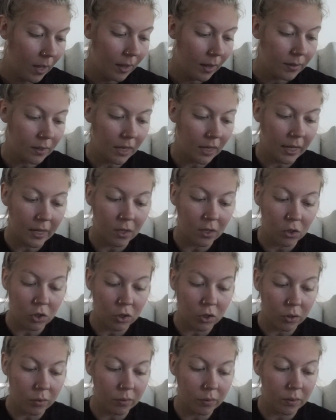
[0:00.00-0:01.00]
So I can
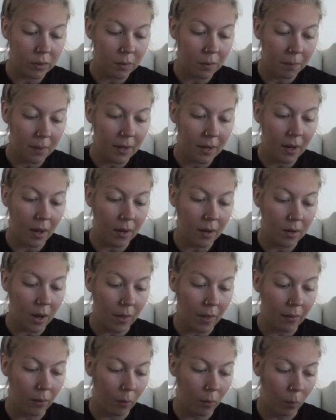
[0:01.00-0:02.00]
choose to be
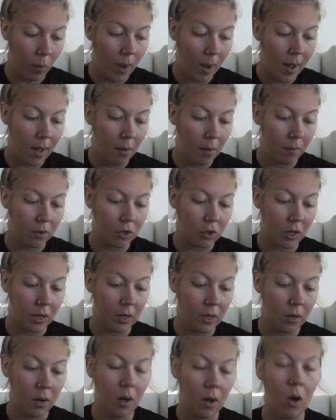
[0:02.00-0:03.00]
another way, which I
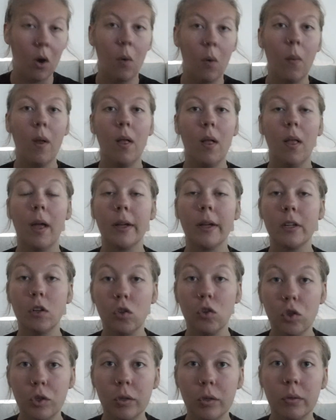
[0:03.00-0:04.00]
know. I can
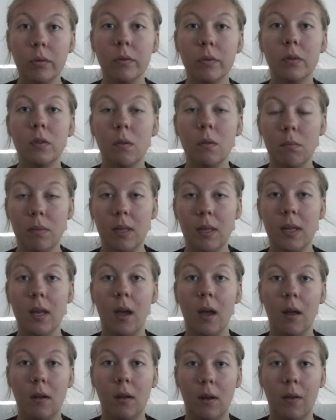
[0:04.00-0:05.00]
choose to be
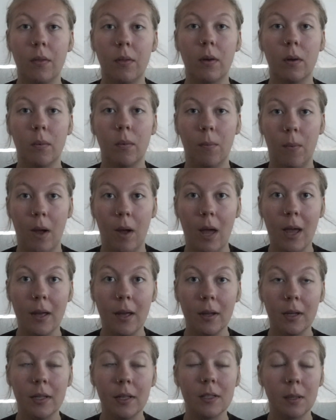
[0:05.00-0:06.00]
another
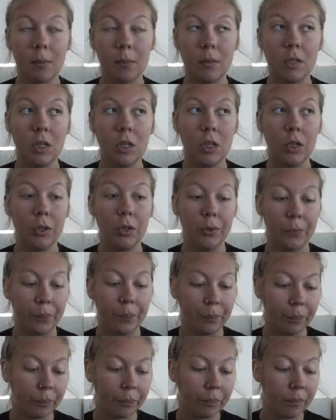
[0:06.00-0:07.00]
way. It's up to you
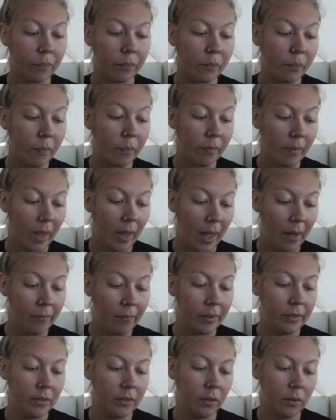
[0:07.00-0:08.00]

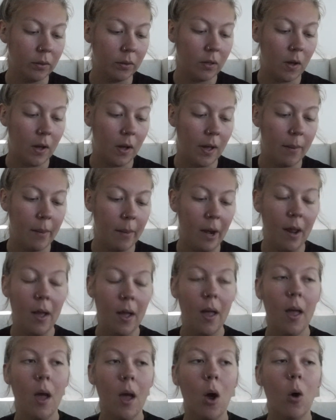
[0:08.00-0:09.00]
every single time. And
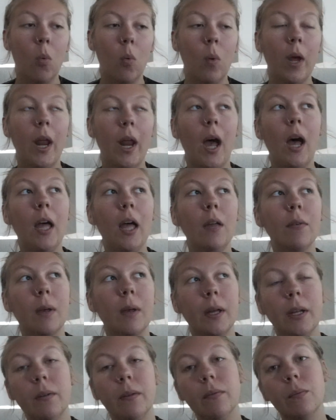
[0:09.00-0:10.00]
what I've
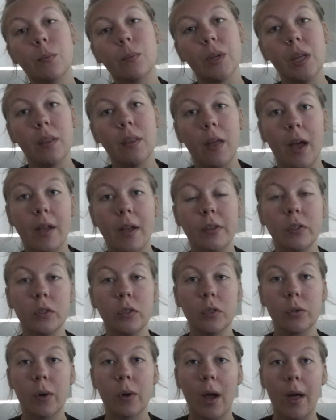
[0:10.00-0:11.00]
kind of realized
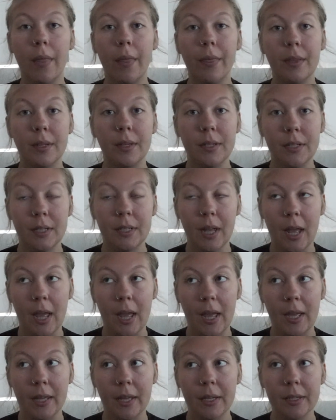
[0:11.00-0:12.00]
throughout the
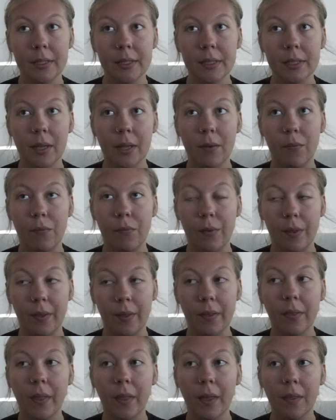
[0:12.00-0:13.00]
days of
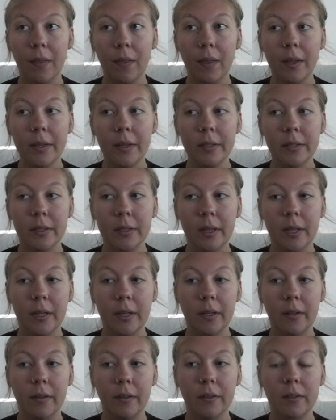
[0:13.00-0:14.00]
feeling like this
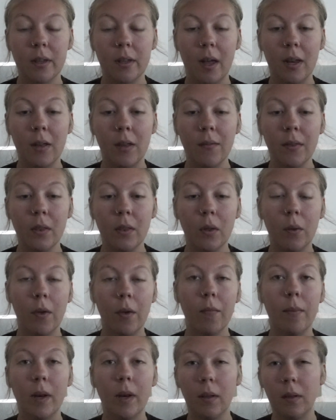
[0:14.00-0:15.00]
is that even though
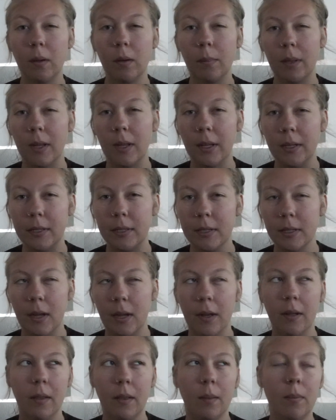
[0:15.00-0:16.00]
I've been a little bit in
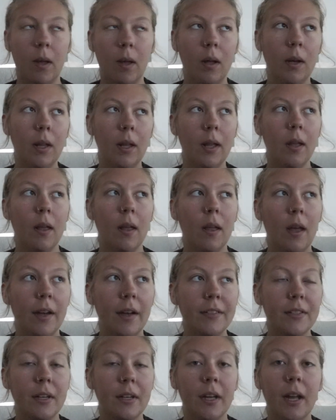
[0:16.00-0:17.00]
denial about it,
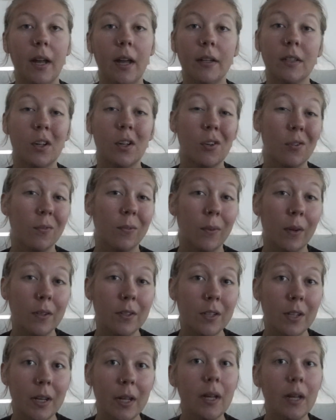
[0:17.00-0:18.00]
as in I hadn't
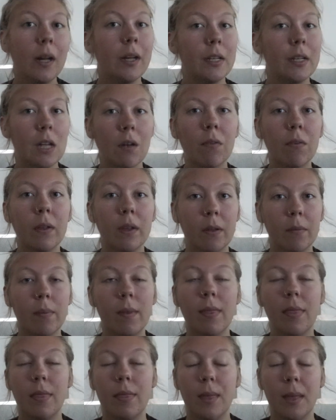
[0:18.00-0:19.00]
confronted it, I definitely have
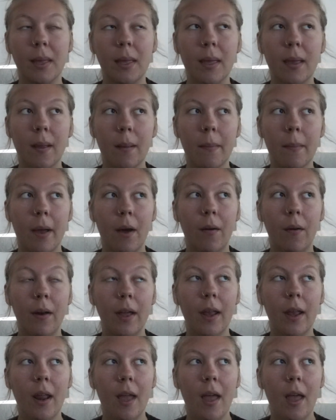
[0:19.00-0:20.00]
been thinking about
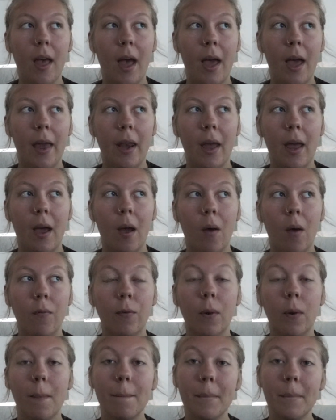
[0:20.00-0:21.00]
it. And
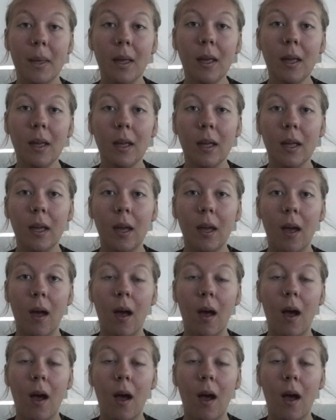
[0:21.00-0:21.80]
for me,